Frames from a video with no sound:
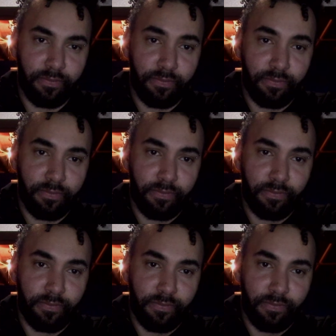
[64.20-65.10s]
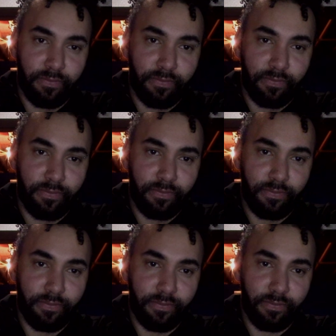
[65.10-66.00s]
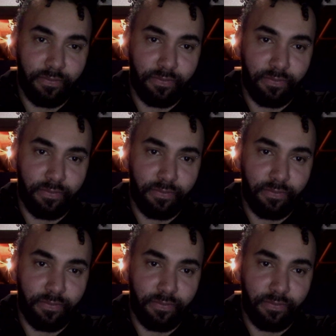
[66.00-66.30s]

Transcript: The person shown says nothing.